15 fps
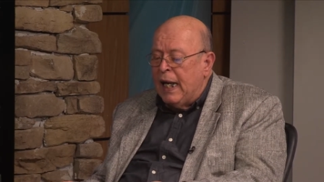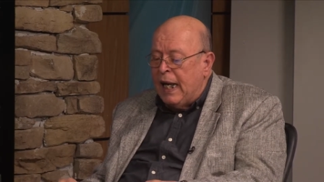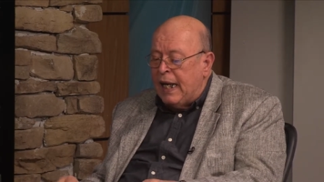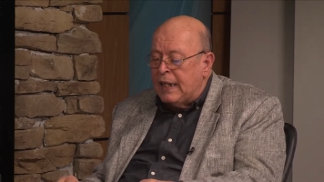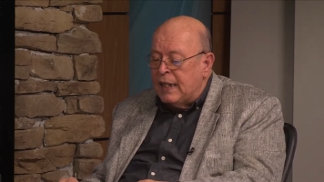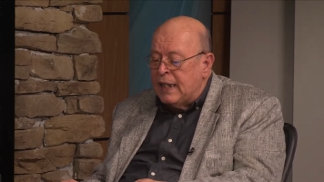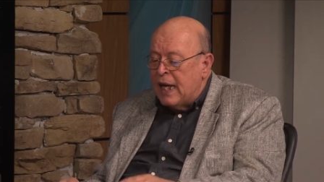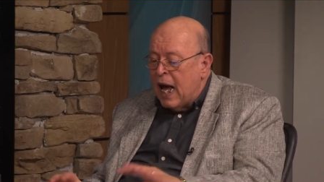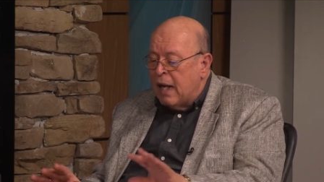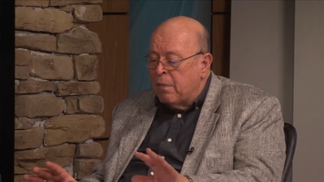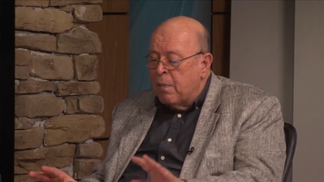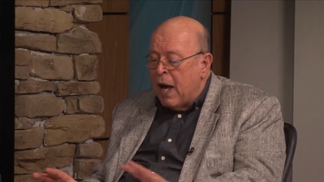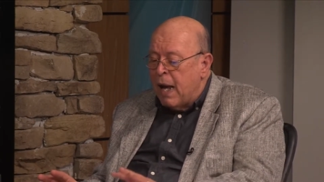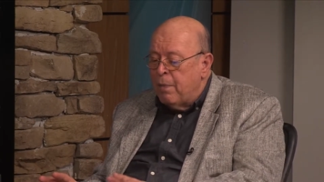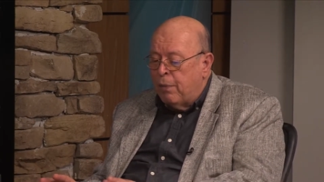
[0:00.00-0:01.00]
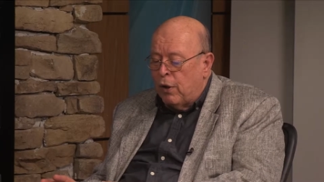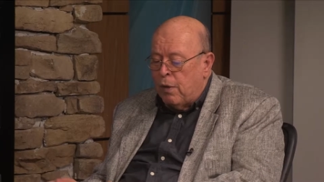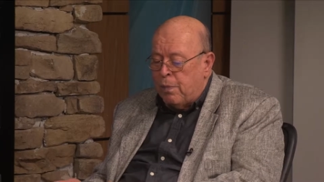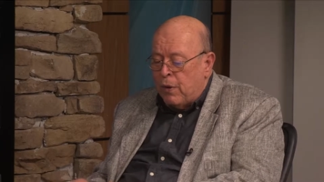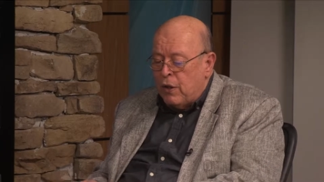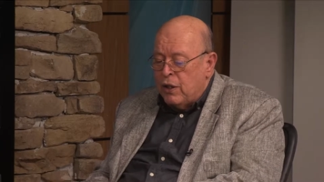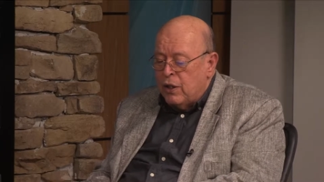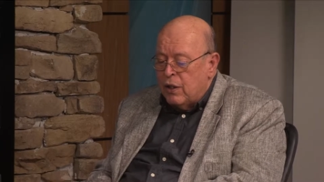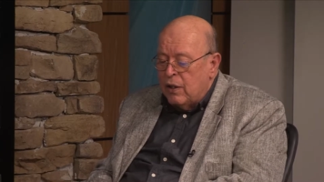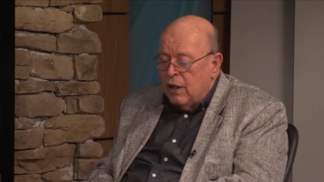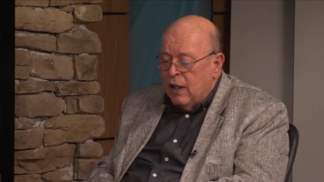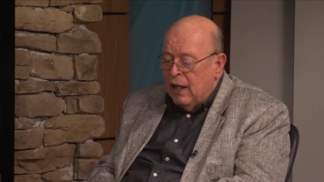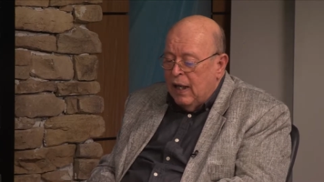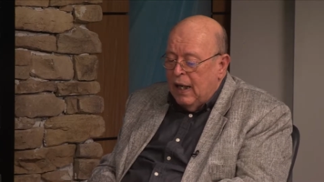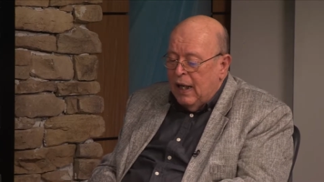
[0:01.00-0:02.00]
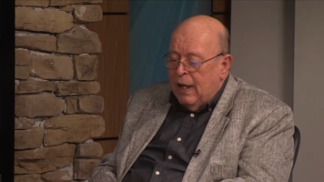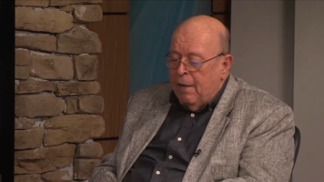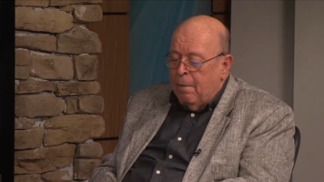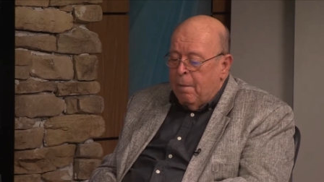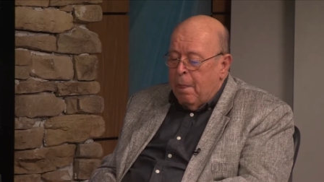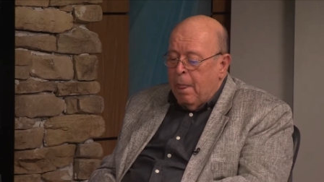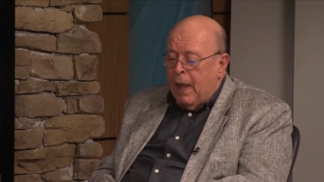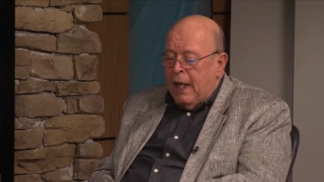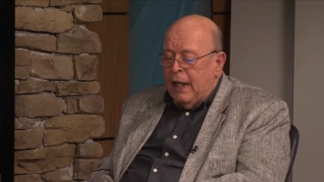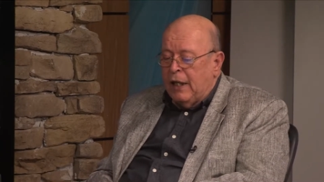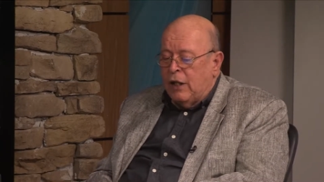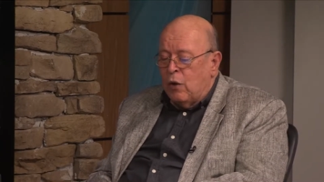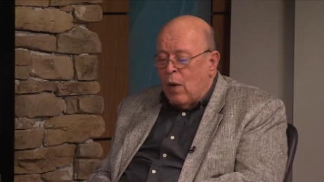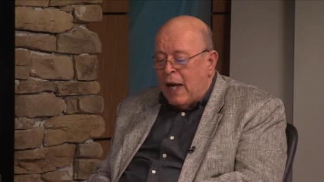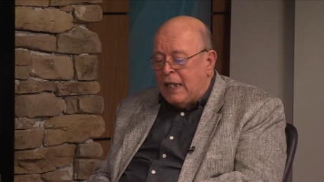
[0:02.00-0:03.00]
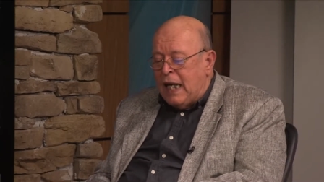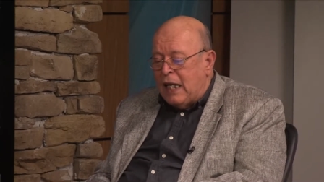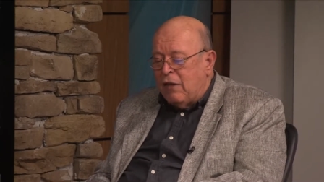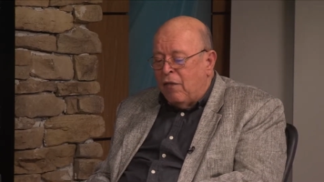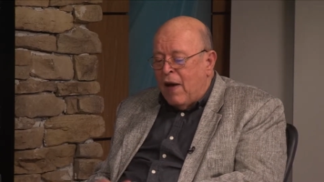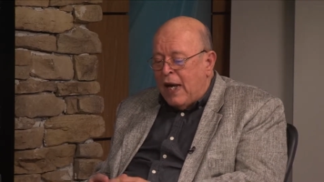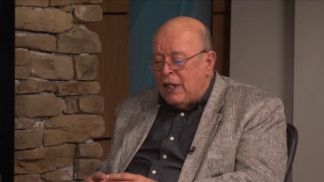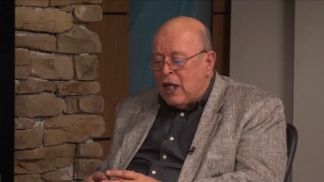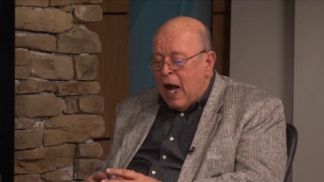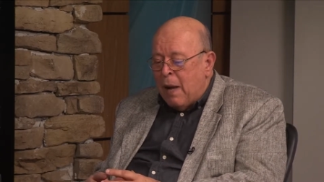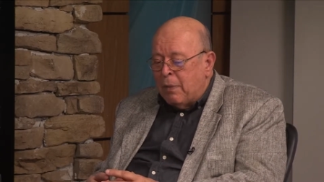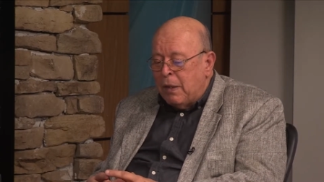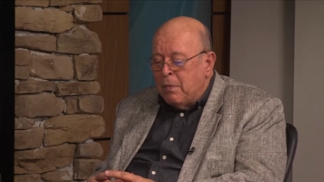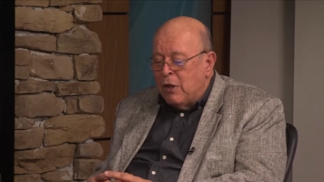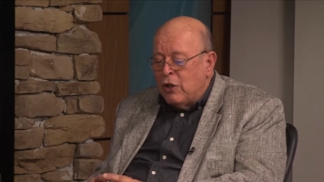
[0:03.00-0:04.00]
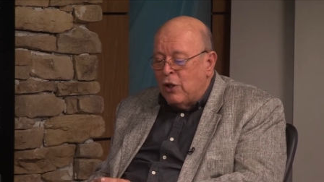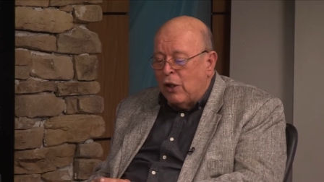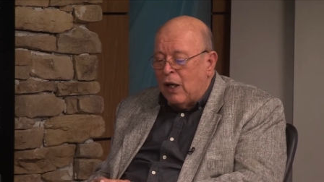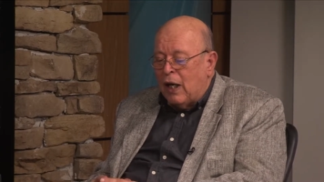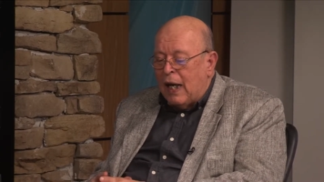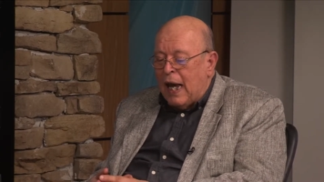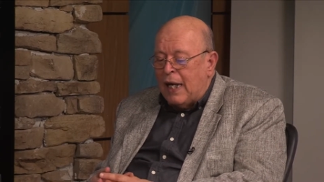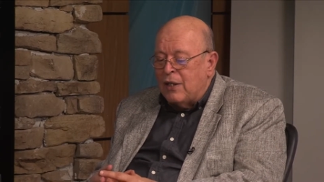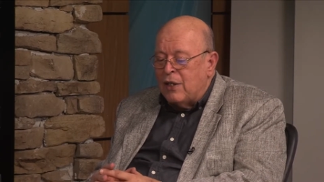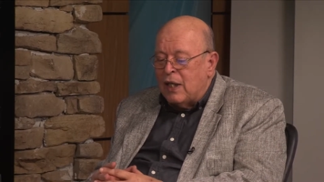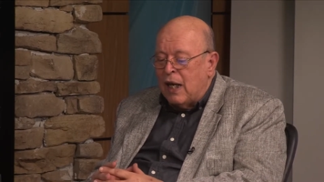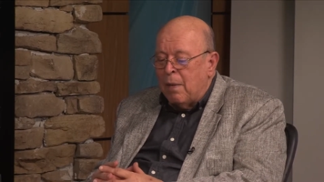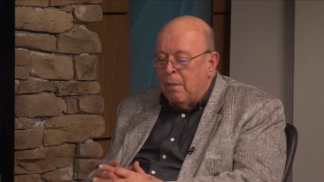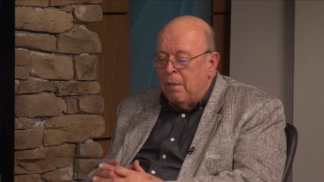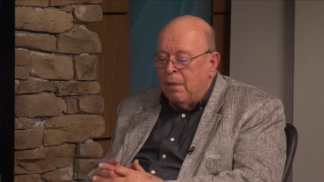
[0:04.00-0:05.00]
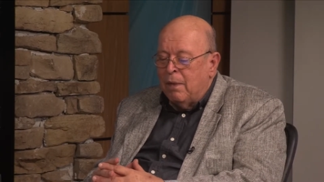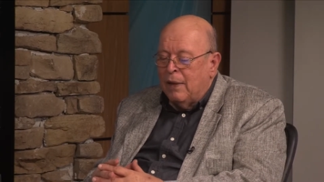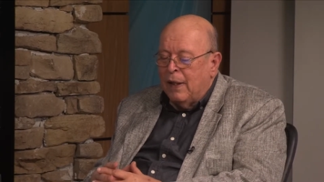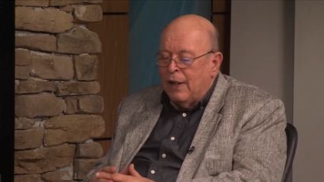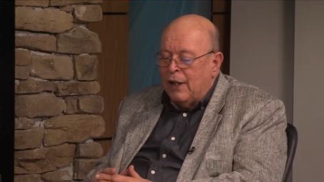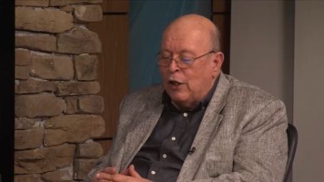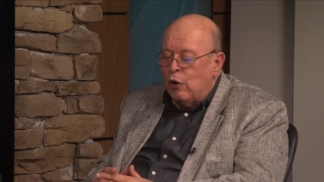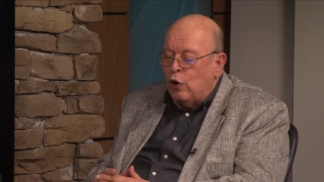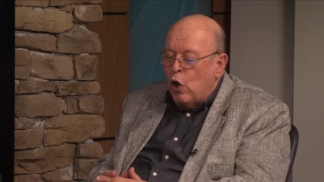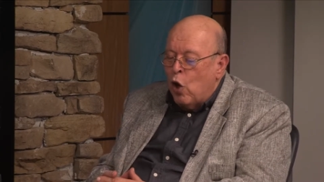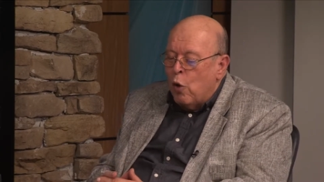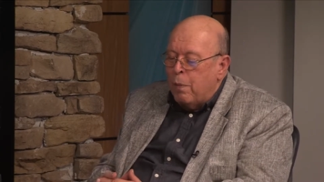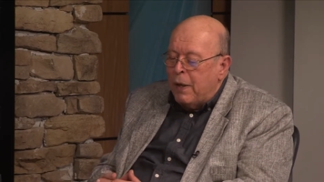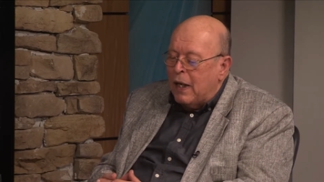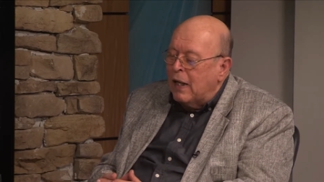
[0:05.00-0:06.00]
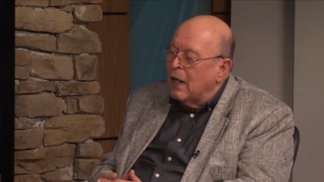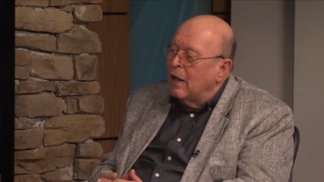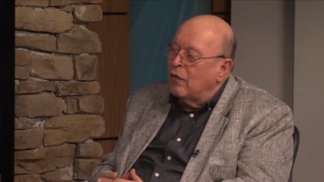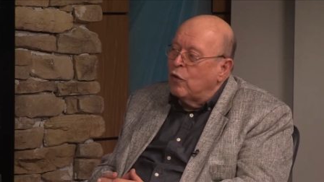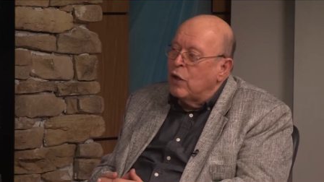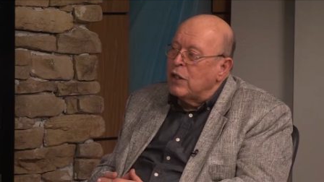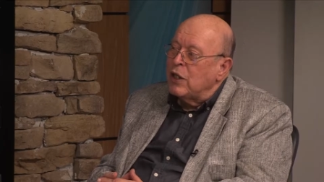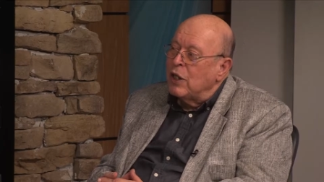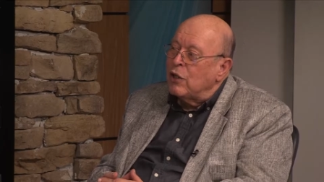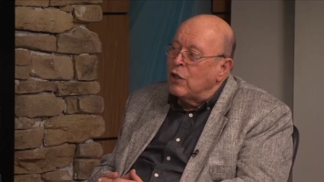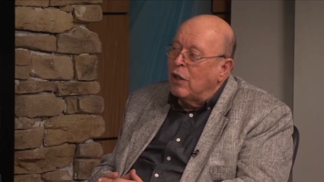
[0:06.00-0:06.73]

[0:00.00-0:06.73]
It's not my purpose to identify Joplin, Missouri as some utopia of Christian